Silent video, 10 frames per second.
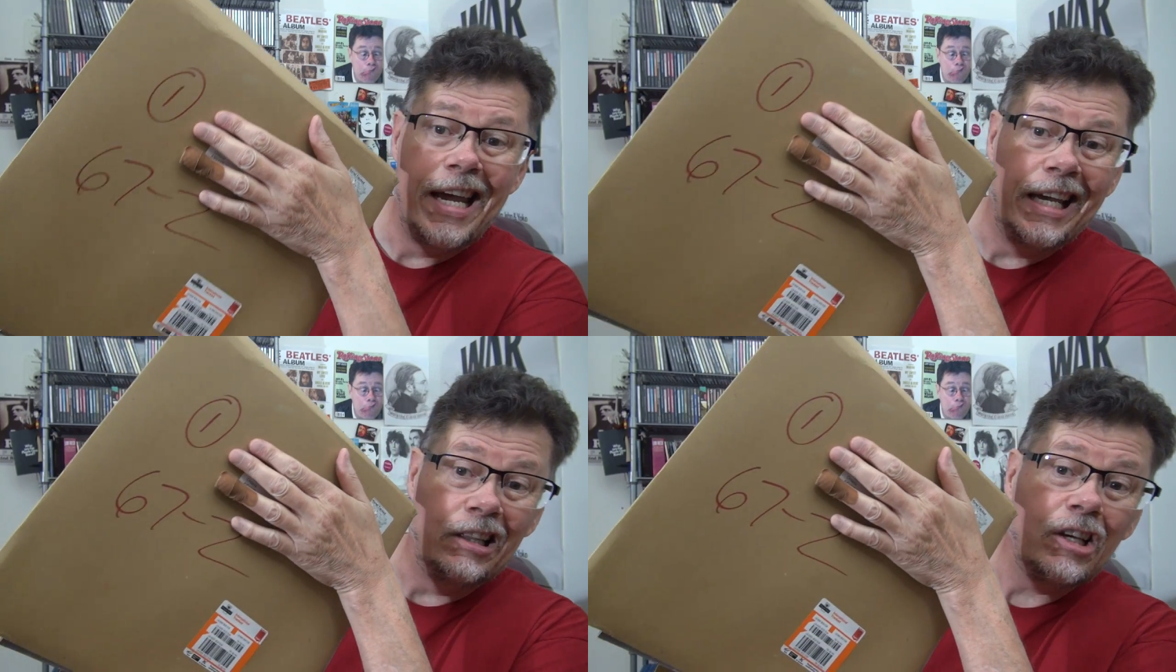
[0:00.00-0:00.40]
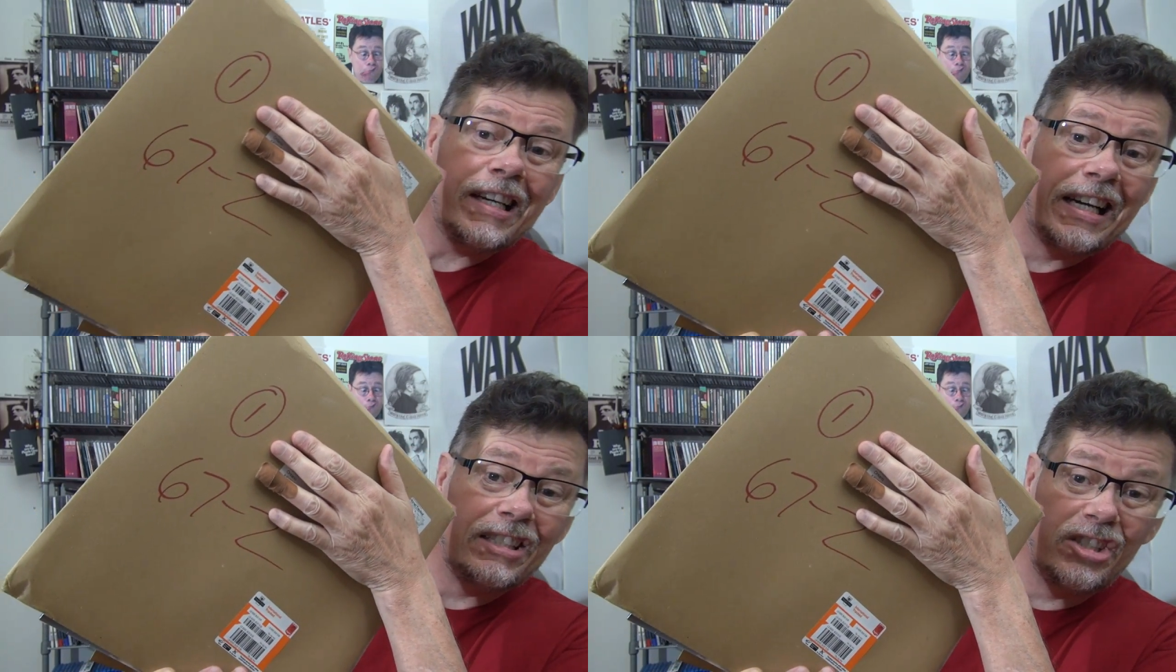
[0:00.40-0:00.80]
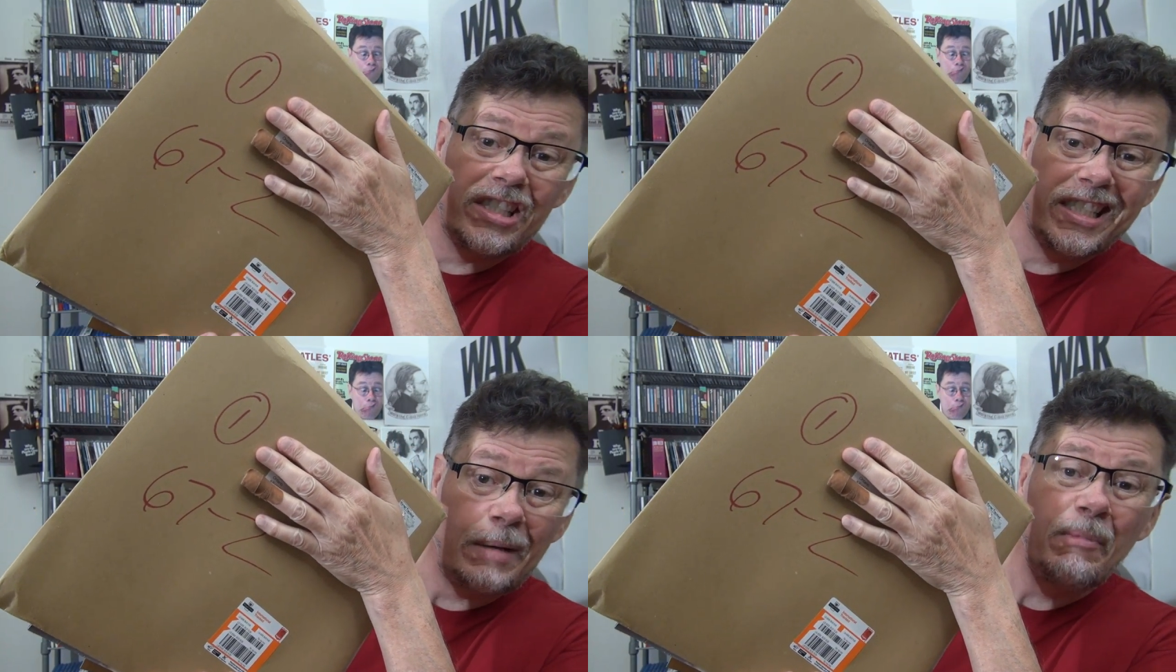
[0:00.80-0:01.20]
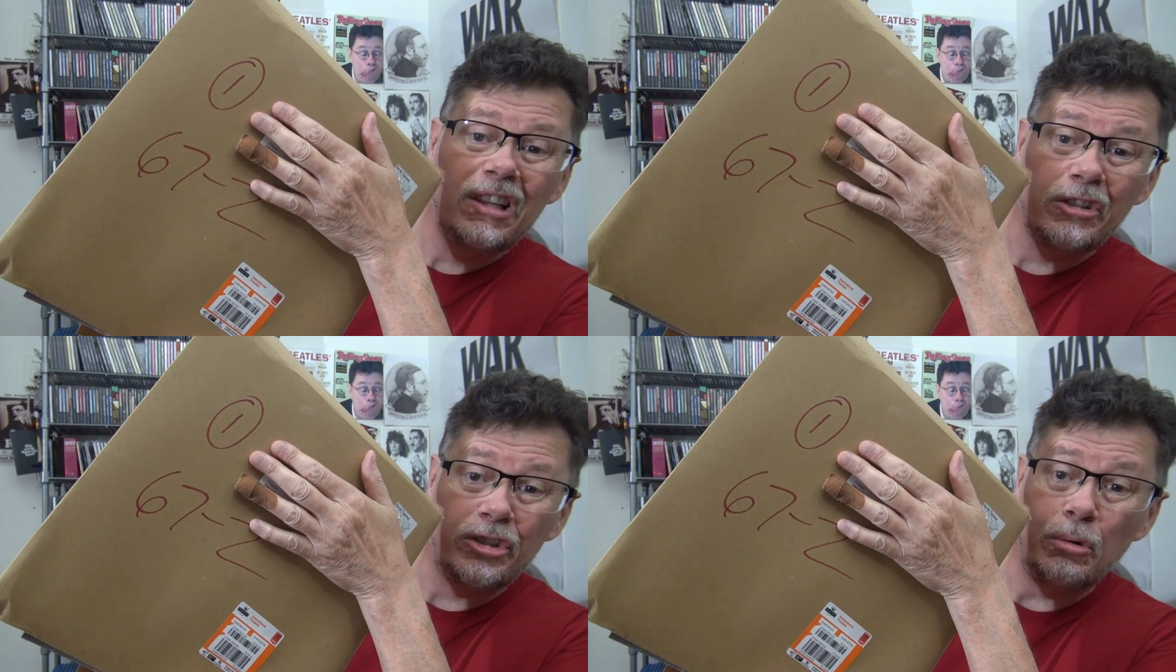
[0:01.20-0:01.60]
it looked
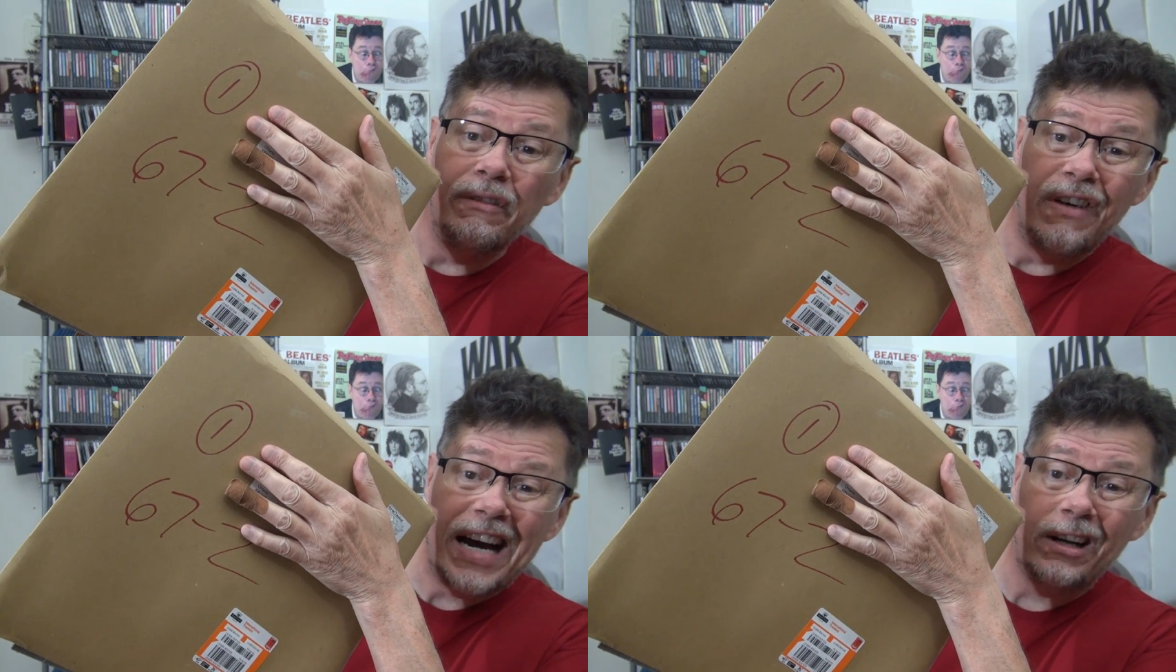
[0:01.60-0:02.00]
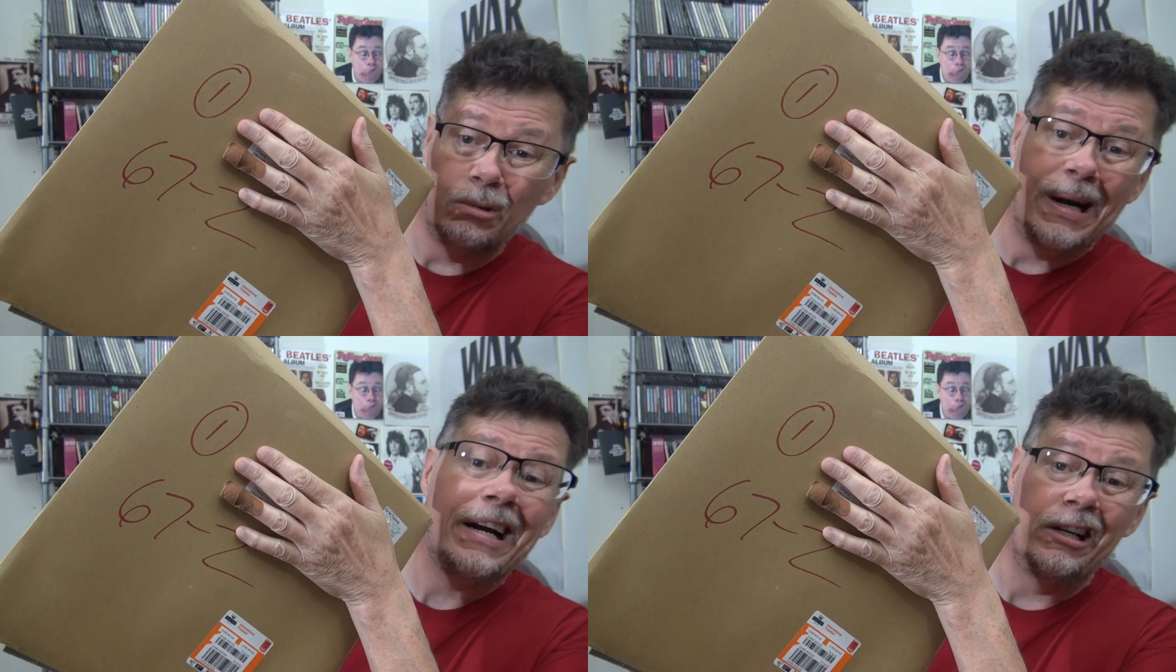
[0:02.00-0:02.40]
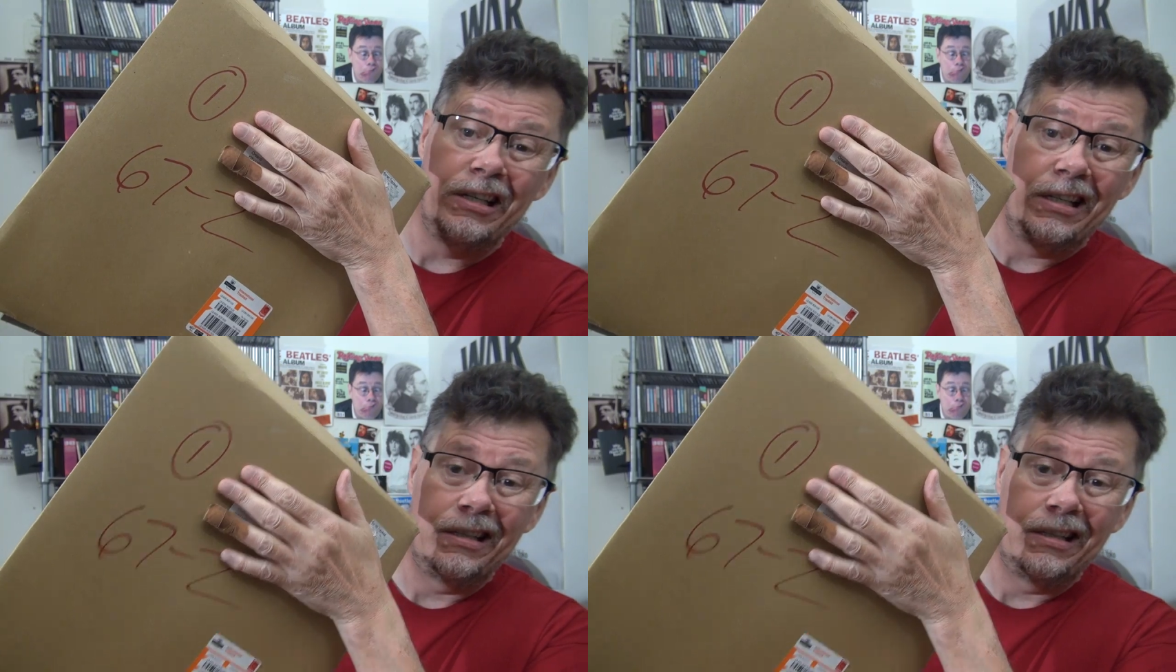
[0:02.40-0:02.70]
similar to a vinyl record.